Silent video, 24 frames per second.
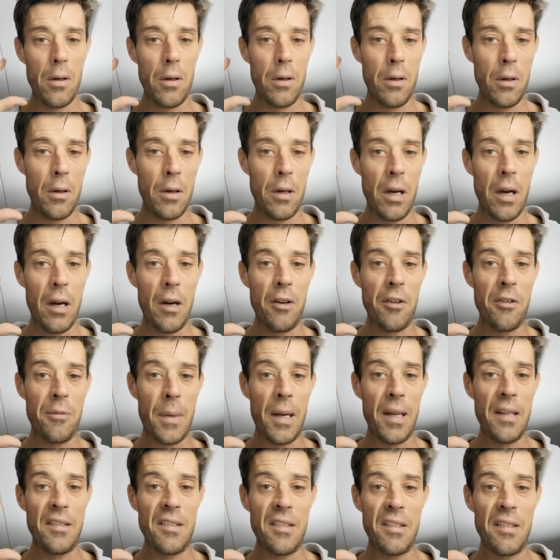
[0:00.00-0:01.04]
air
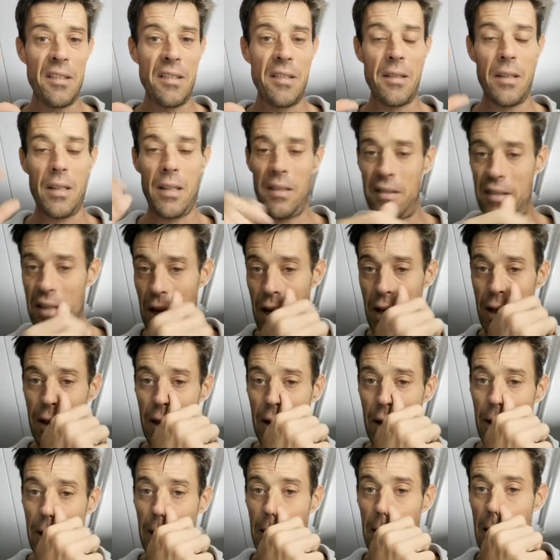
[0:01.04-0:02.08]
spaces inside
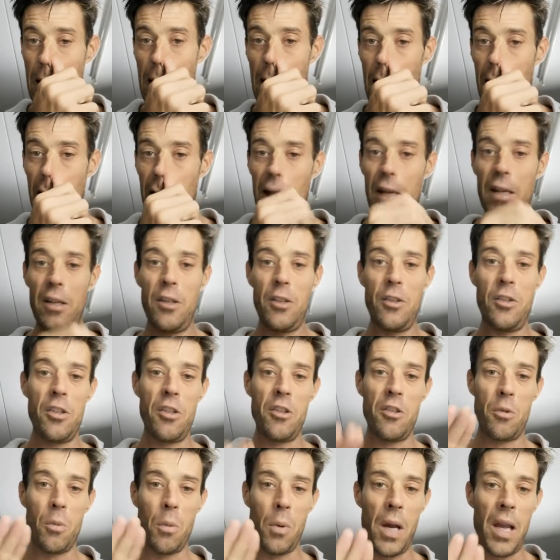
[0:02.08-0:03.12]
there, and then you
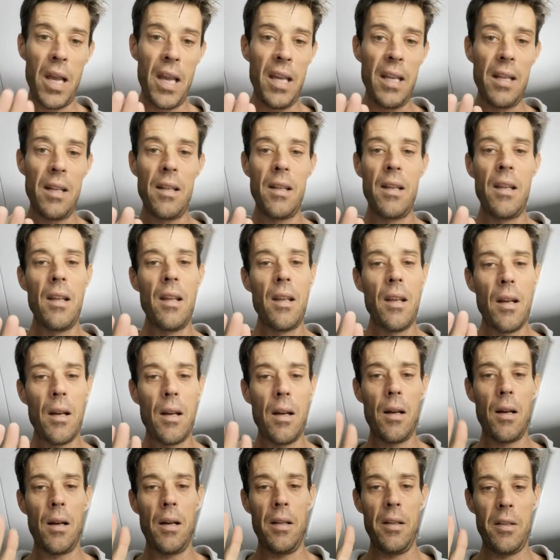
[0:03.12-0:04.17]
just wait
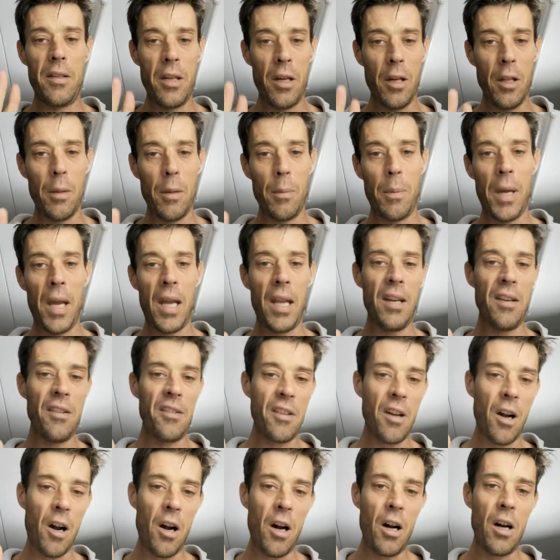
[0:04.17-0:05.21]
until the pain
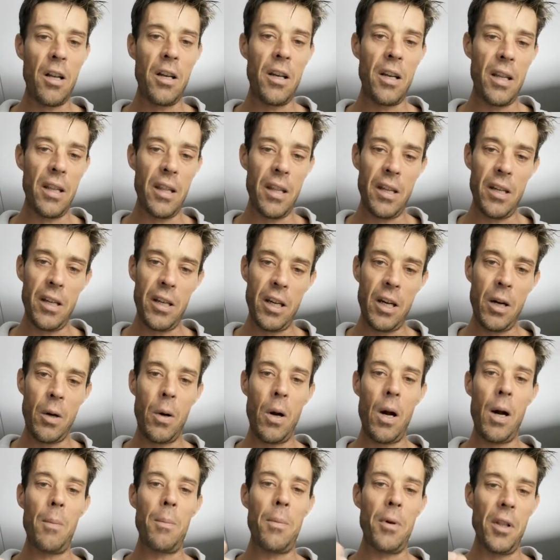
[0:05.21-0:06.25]
is gone, and then you
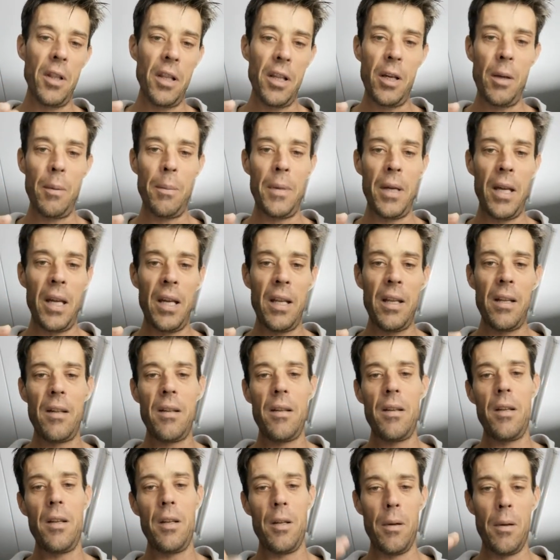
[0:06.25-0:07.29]
go up a little bit.
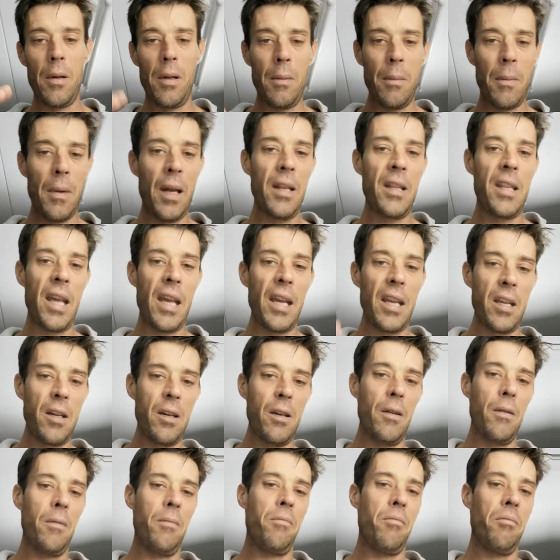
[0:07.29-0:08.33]
You know, it might take
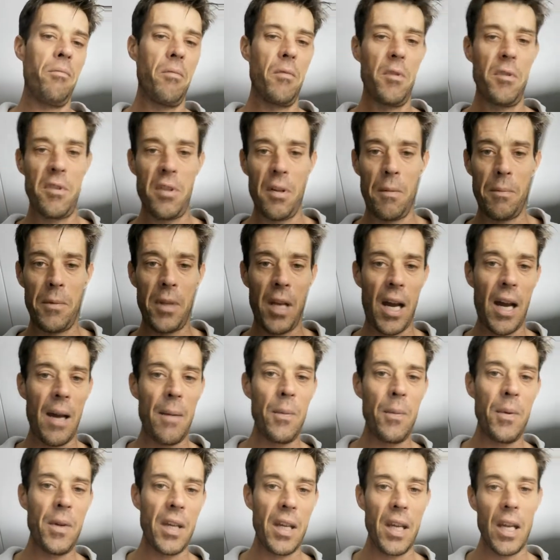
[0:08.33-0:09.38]
you some
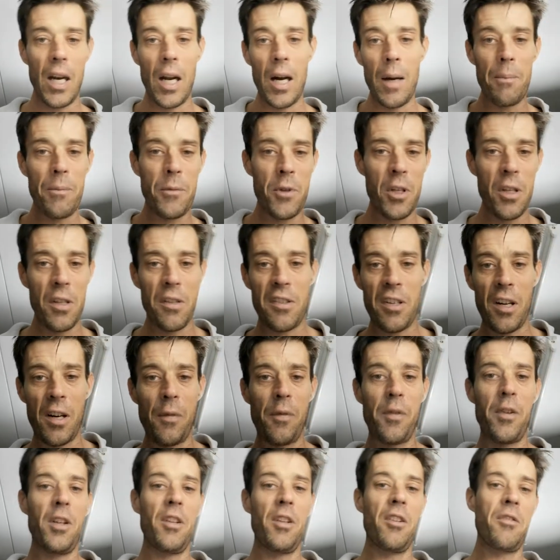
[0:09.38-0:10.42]
time to get up to the
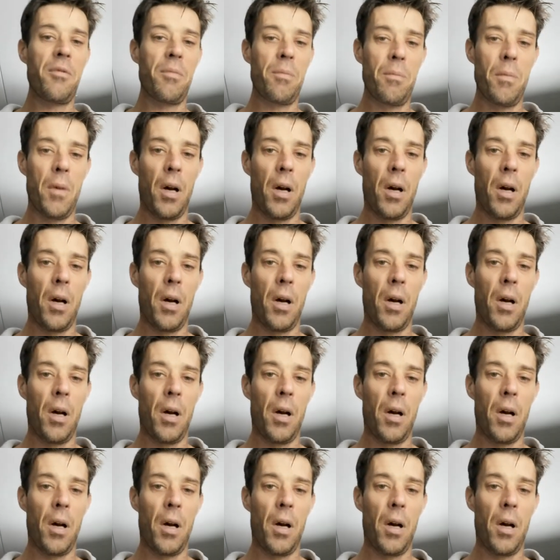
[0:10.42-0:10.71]
surface,